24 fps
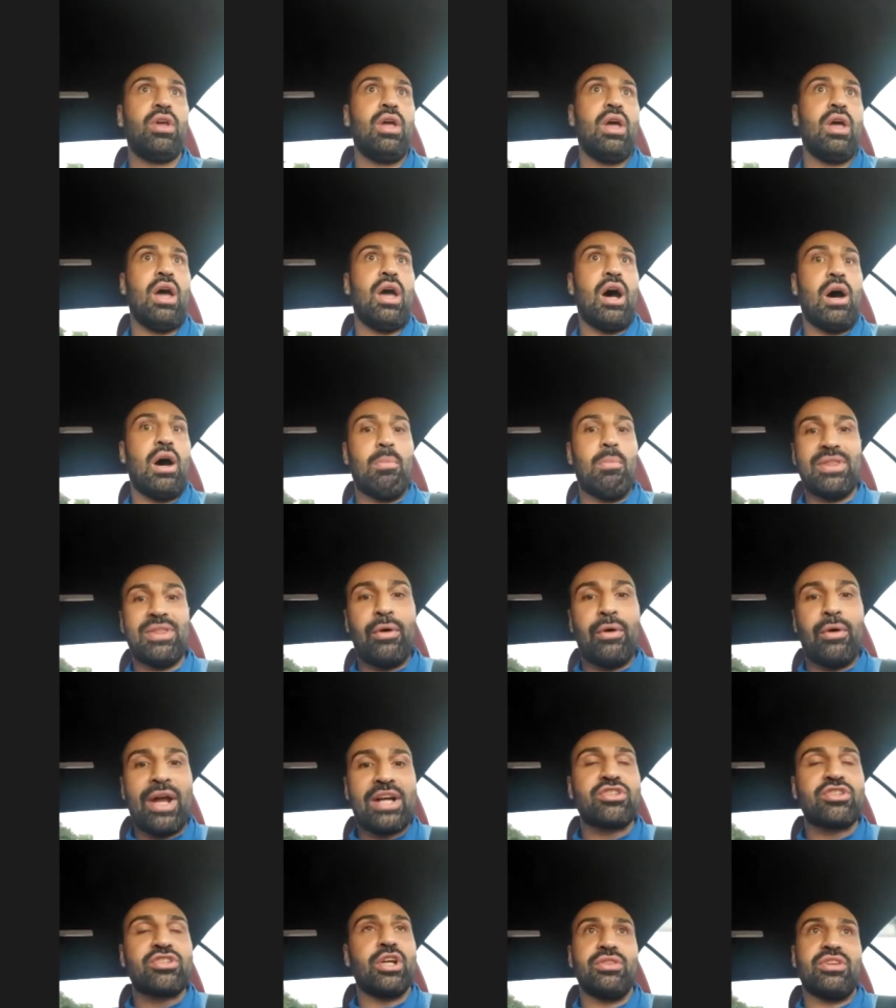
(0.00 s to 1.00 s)
uh, but they don't
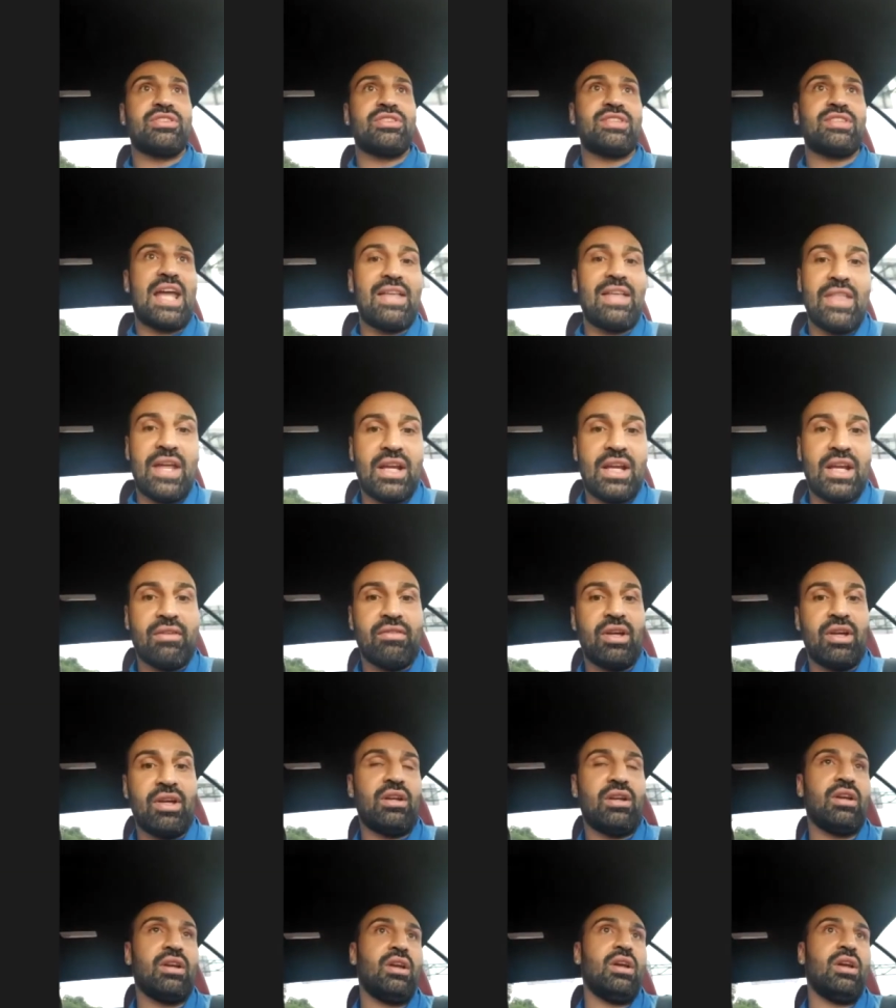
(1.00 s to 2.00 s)
actually understand any of
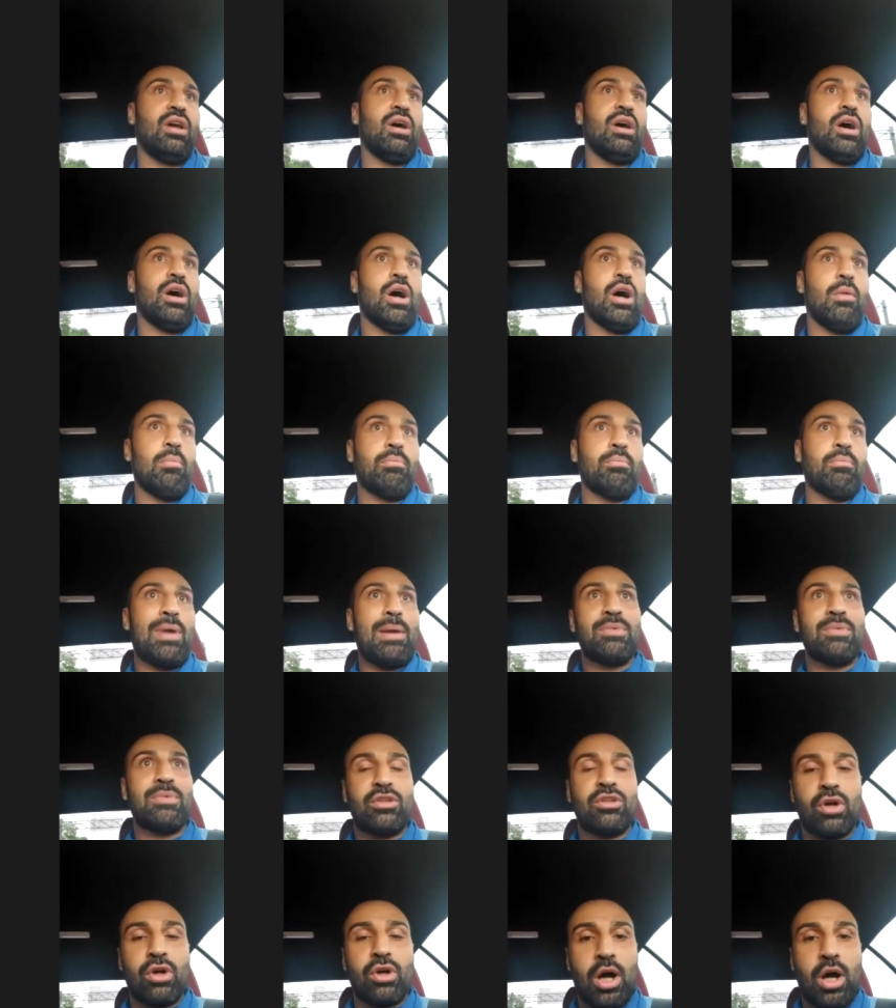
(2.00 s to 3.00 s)
it. Hmm. Um, maybe
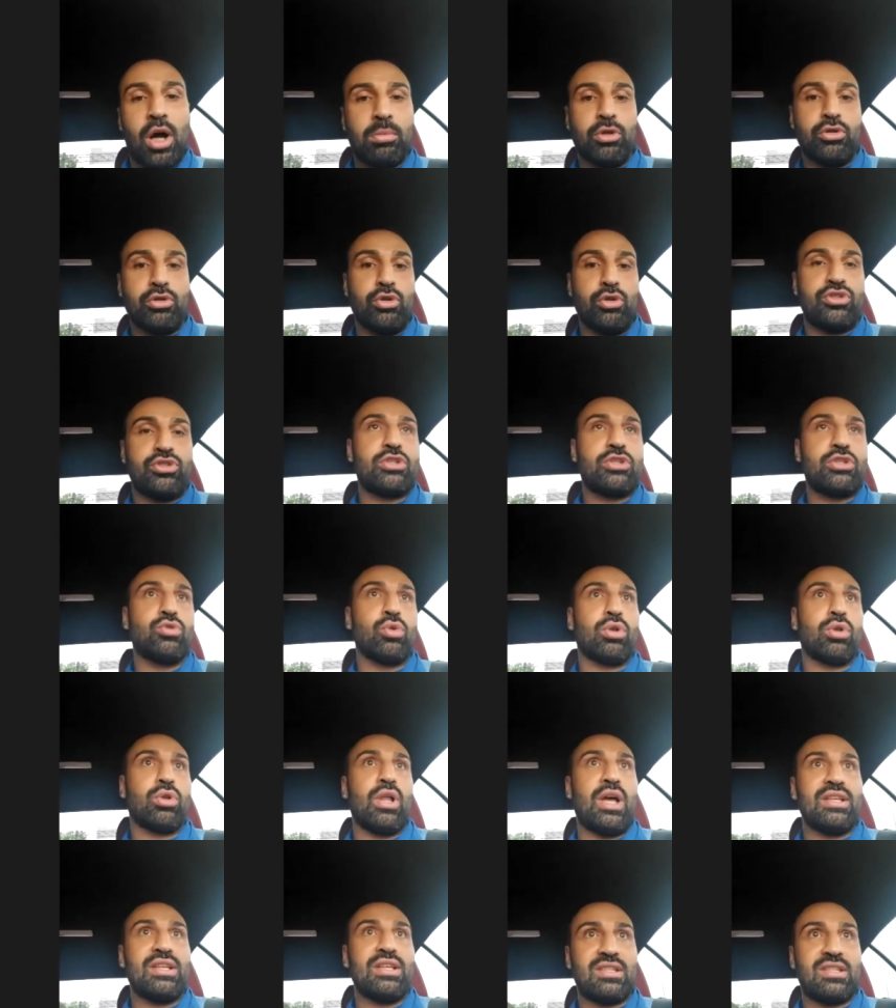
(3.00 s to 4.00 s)
they took a couple of jiu-jitsu
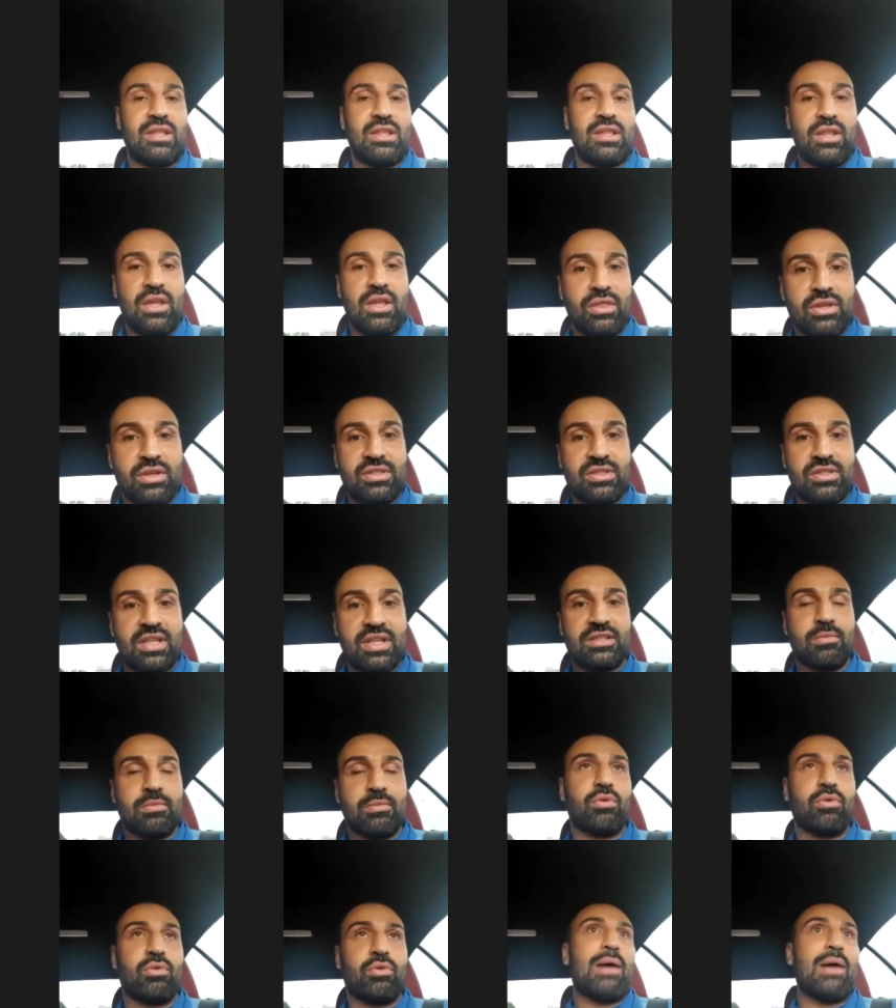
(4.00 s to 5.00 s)
classes and understand
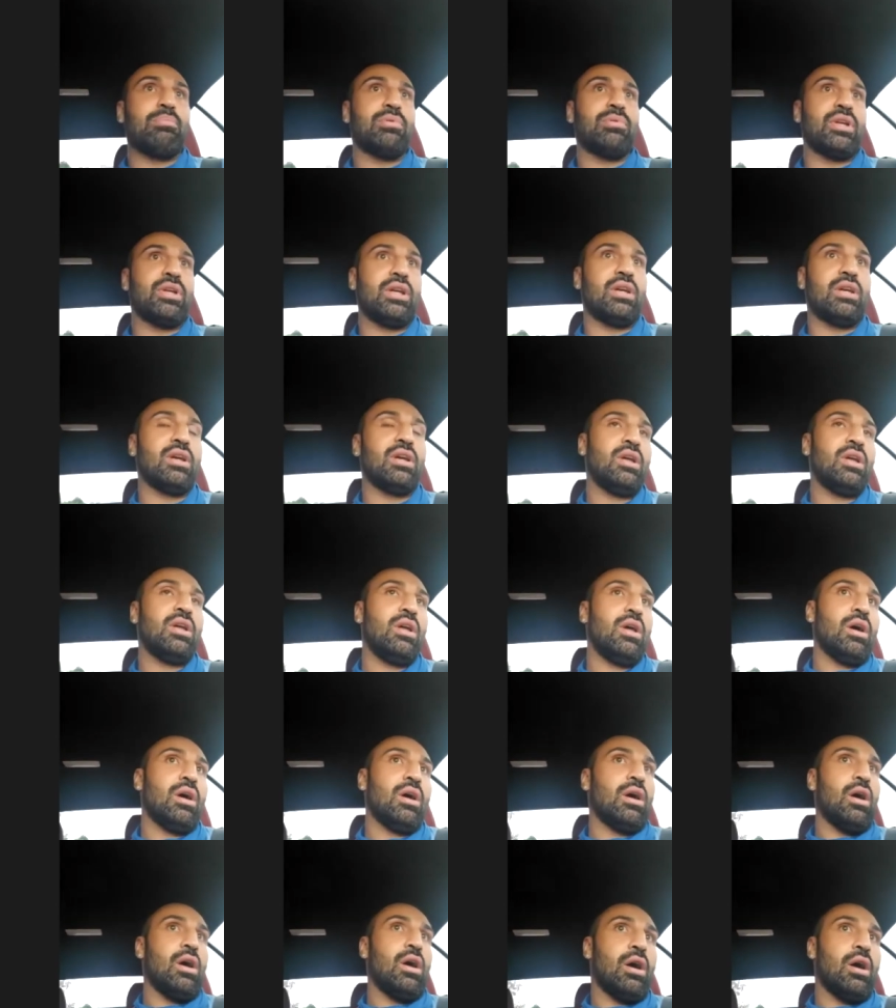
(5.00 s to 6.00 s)
some grappling.
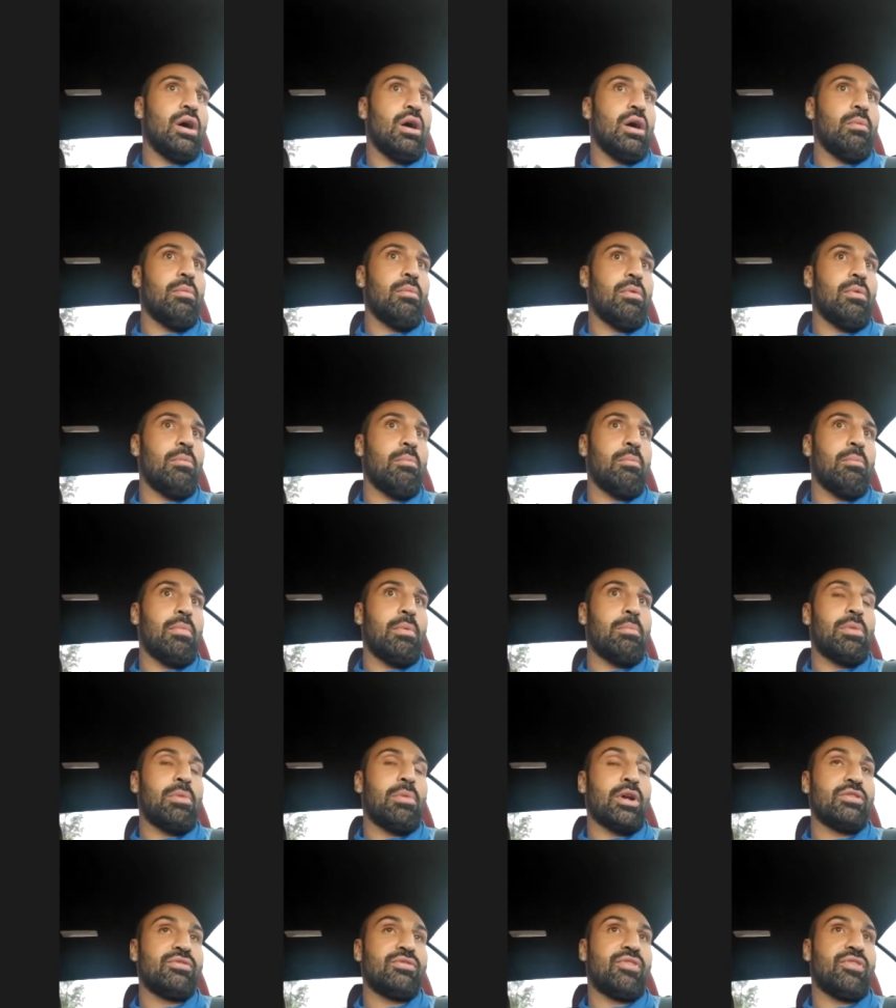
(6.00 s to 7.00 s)
Um,
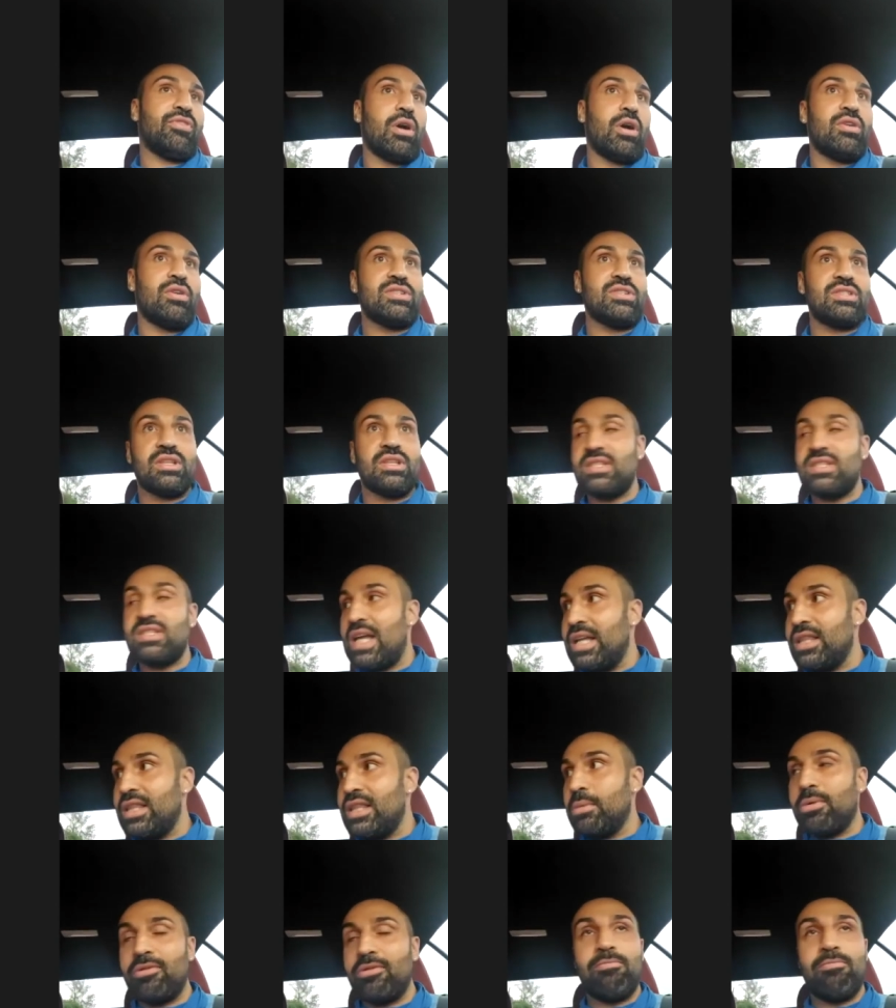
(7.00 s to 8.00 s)
but as far as the
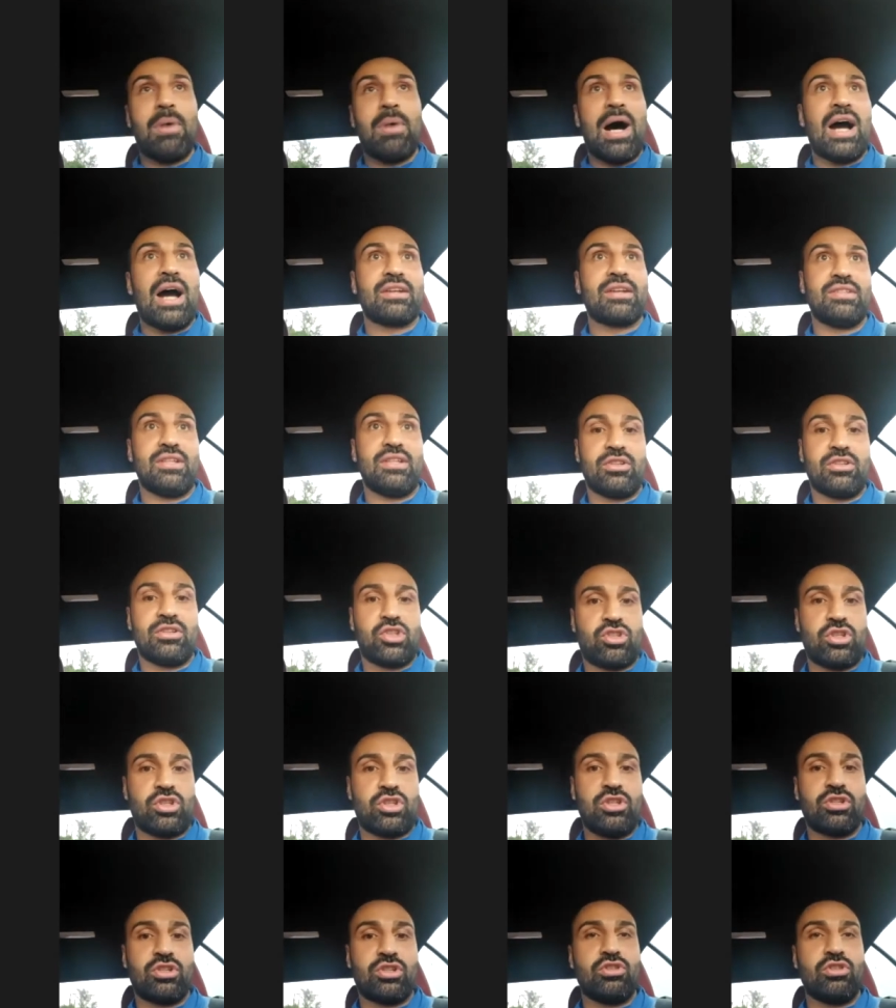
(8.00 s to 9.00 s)
stand-up of boxing is,
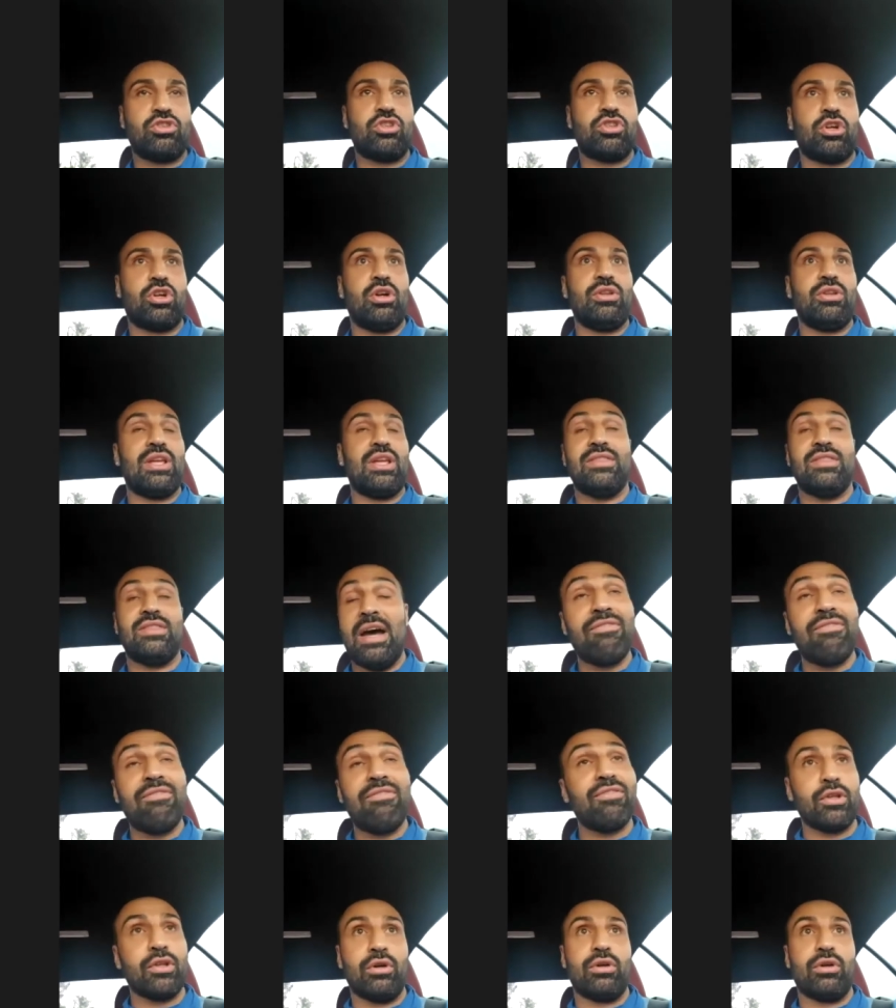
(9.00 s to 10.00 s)
is concerned, they
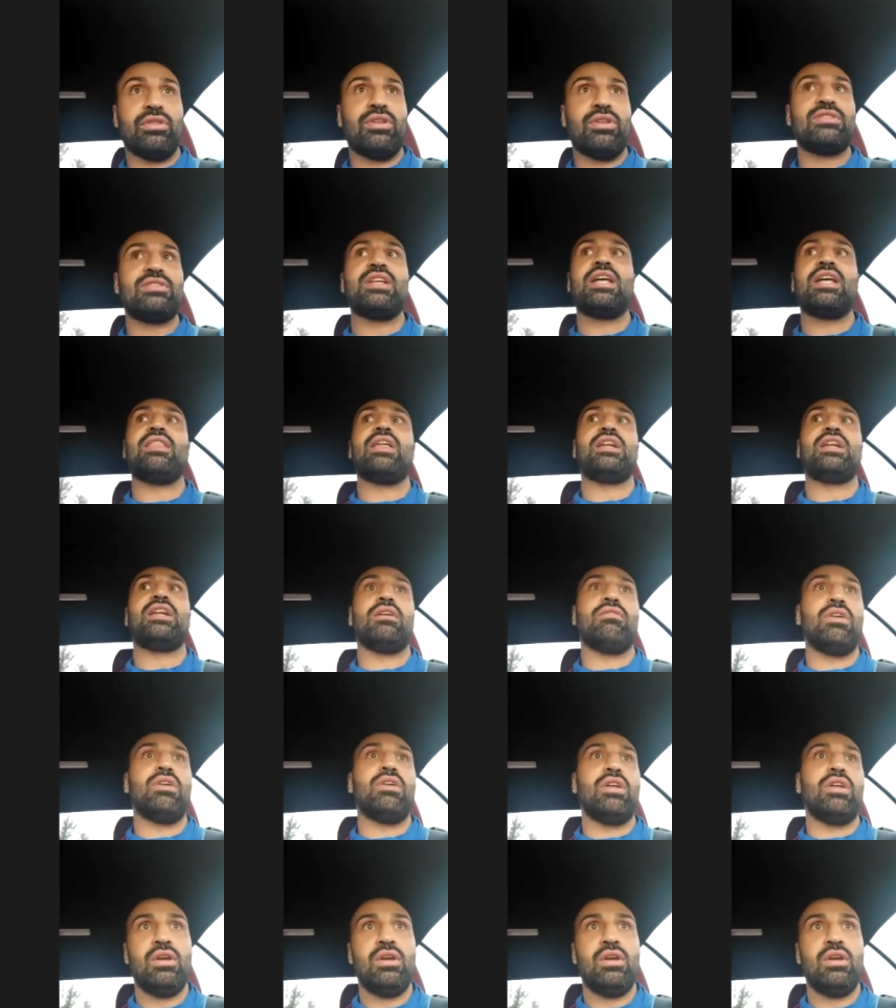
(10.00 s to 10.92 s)
definitely don't understand any of it.